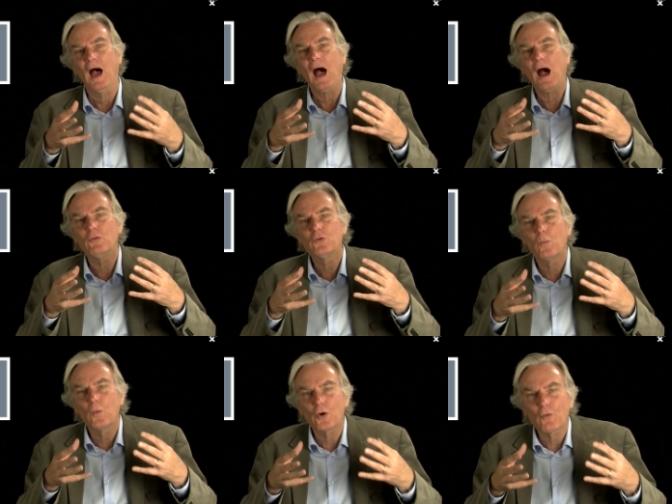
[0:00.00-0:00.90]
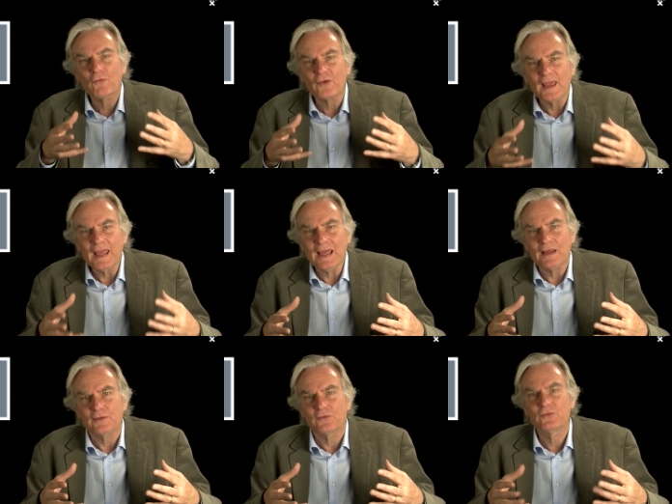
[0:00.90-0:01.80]
how the world
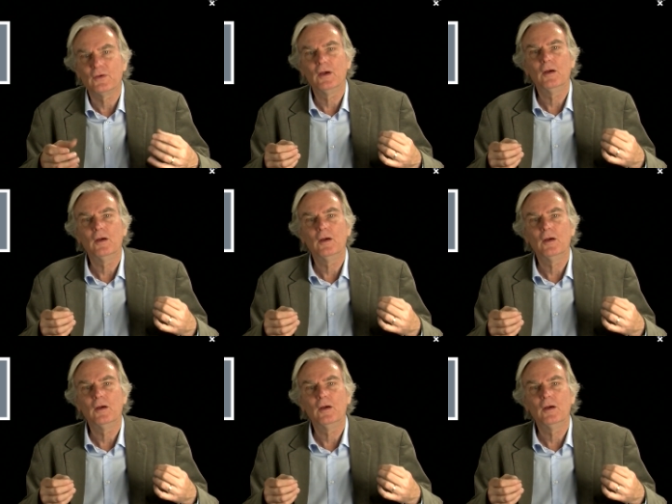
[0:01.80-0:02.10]
is,